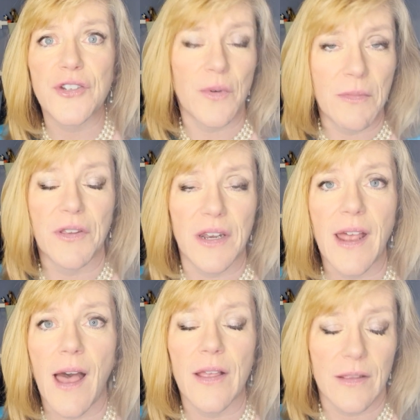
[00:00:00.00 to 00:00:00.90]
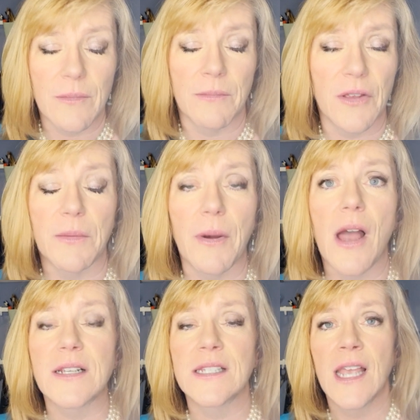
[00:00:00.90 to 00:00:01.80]
to $1 million
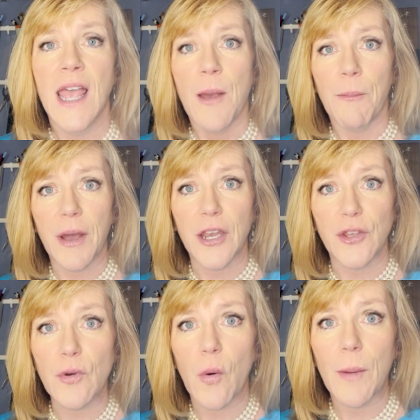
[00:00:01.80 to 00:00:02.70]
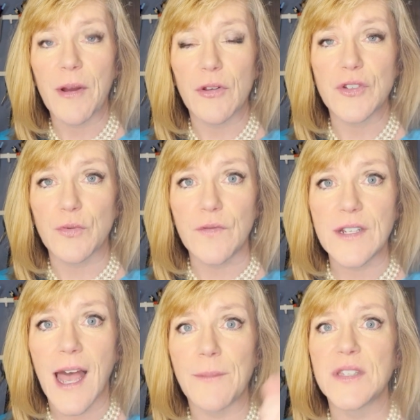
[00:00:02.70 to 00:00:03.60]
bucks. But you go up on those
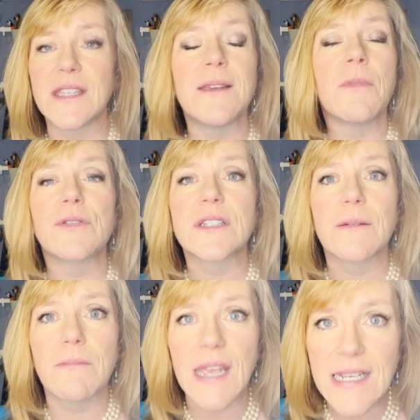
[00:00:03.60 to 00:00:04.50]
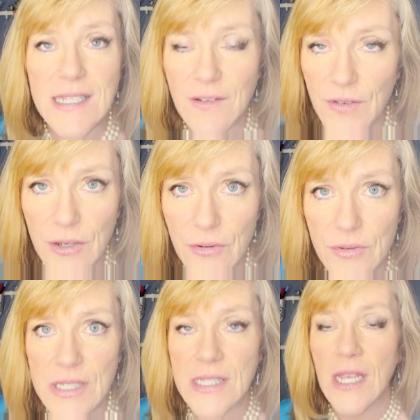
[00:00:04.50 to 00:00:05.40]
rooftops, the most amazing
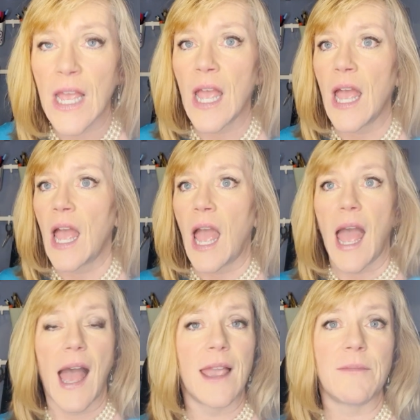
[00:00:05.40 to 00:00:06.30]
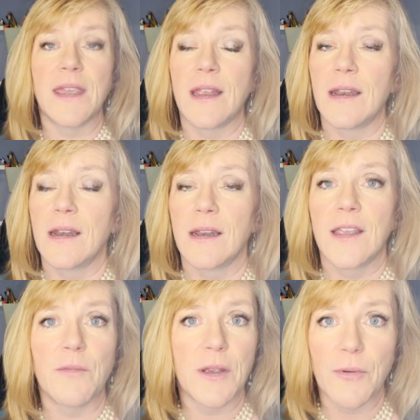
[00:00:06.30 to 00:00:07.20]
views. I mean,
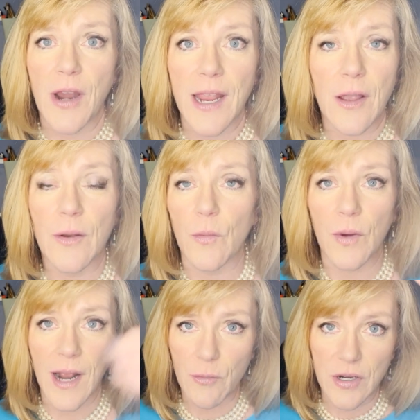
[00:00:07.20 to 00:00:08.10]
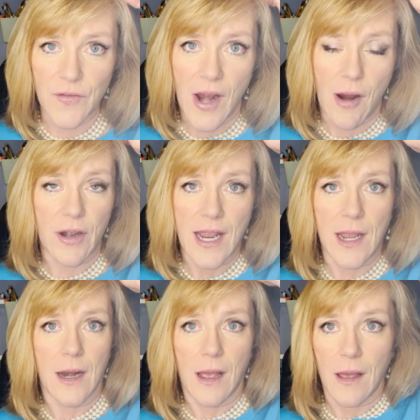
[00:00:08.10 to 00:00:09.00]
give me a break. When I worked for Howard
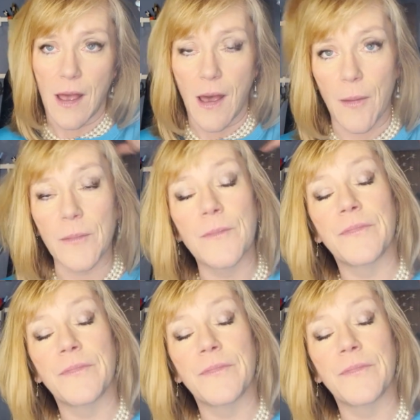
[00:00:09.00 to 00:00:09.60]
Hanna,